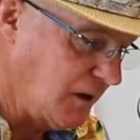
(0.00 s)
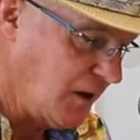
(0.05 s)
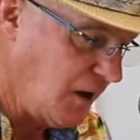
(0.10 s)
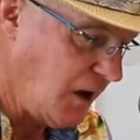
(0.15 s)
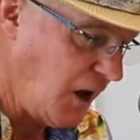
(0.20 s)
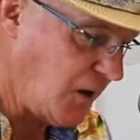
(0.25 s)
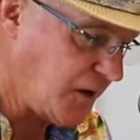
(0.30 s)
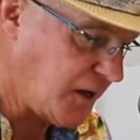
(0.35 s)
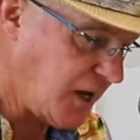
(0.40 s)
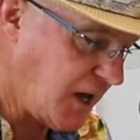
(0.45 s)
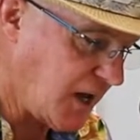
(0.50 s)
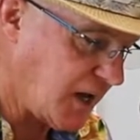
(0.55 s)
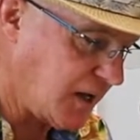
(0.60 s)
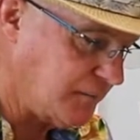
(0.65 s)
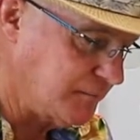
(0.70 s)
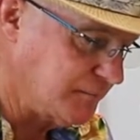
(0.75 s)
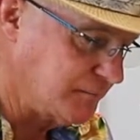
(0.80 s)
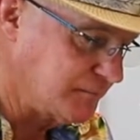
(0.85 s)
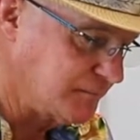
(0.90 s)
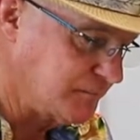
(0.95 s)
Okay,
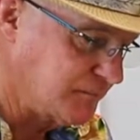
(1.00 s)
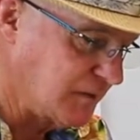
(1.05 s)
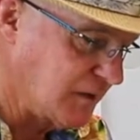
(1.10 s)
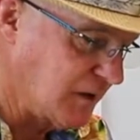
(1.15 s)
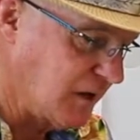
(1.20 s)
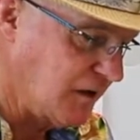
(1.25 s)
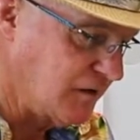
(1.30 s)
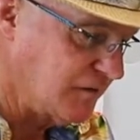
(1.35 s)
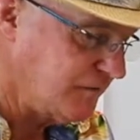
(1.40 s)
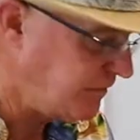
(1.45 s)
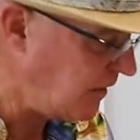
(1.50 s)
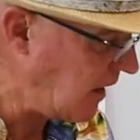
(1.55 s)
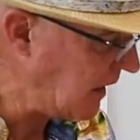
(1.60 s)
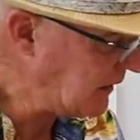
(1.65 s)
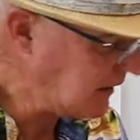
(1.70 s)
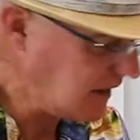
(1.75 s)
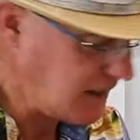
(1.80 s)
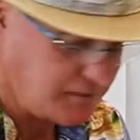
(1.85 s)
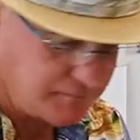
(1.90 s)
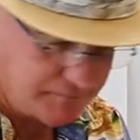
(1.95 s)

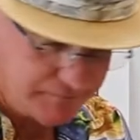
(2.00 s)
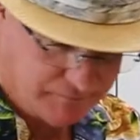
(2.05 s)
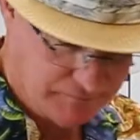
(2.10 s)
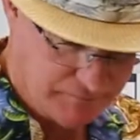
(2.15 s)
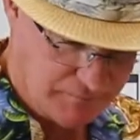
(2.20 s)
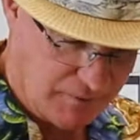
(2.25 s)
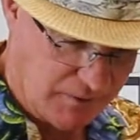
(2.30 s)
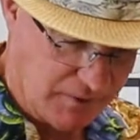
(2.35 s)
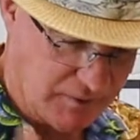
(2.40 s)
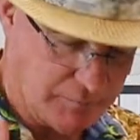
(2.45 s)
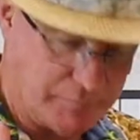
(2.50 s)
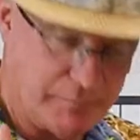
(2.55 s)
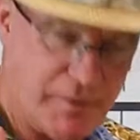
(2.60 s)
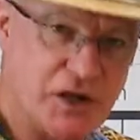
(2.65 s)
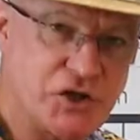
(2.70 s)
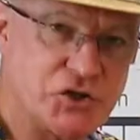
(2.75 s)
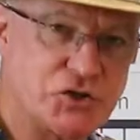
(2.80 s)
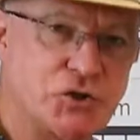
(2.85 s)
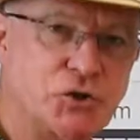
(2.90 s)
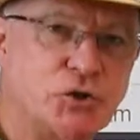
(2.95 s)
finally,
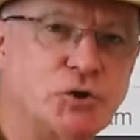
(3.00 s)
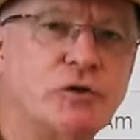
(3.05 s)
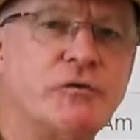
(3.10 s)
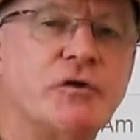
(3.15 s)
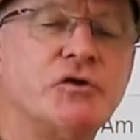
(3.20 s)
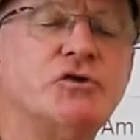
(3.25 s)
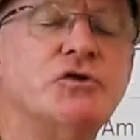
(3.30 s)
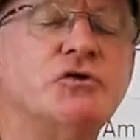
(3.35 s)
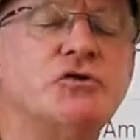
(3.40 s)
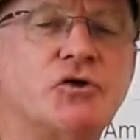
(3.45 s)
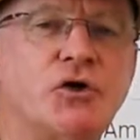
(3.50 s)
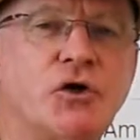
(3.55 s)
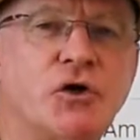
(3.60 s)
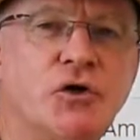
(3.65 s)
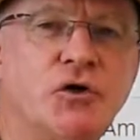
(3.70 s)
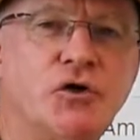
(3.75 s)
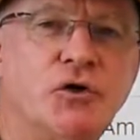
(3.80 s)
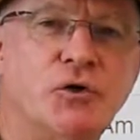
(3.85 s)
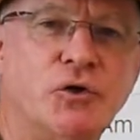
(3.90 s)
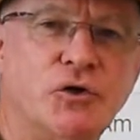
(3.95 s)
make sure that you
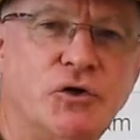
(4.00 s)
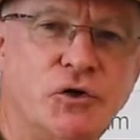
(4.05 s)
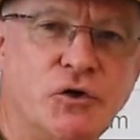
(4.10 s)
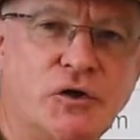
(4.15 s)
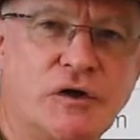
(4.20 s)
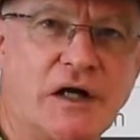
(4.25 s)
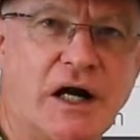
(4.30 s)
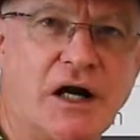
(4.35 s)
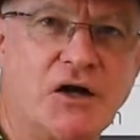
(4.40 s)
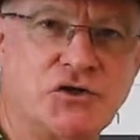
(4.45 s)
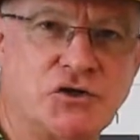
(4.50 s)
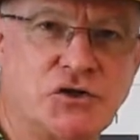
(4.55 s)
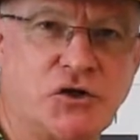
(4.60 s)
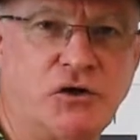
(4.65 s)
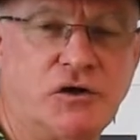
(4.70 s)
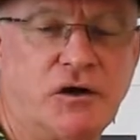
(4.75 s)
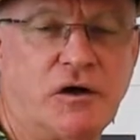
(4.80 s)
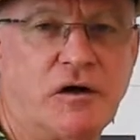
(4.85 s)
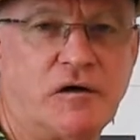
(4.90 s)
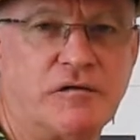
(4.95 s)
turn your ukulele
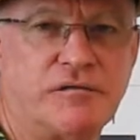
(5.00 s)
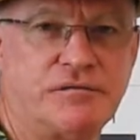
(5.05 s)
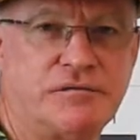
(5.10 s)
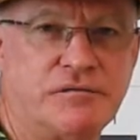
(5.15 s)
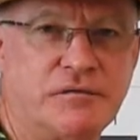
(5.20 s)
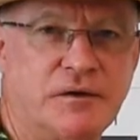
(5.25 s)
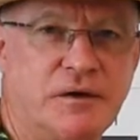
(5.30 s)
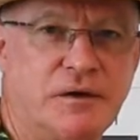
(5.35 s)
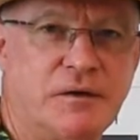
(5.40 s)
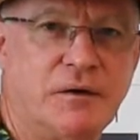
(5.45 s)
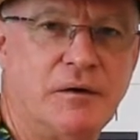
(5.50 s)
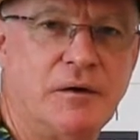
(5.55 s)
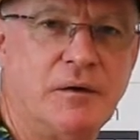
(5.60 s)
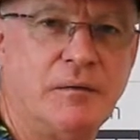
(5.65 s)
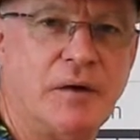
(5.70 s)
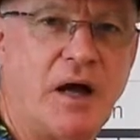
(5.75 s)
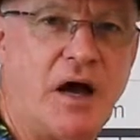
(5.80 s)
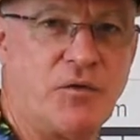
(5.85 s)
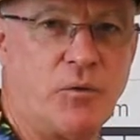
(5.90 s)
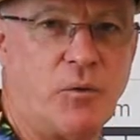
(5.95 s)
tuner off,
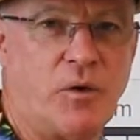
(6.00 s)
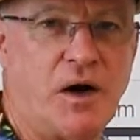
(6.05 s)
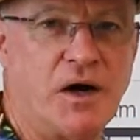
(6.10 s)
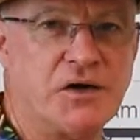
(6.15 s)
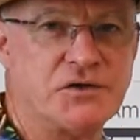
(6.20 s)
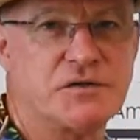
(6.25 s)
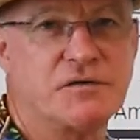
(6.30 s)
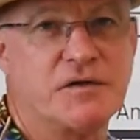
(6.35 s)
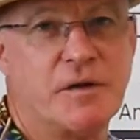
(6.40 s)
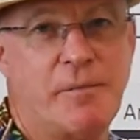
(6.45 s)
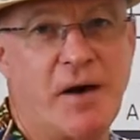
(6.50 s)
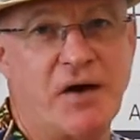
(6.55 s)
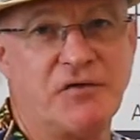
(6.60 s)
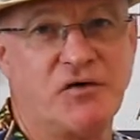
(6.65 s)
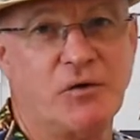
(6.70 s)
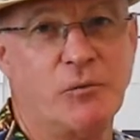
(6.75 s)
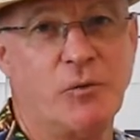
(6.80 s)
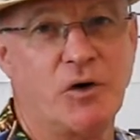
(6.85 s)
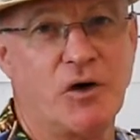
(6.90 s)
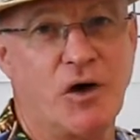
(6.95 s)
otherwise the
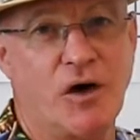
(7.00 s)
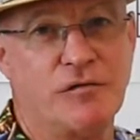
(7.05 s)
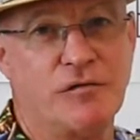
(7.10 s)
battery will go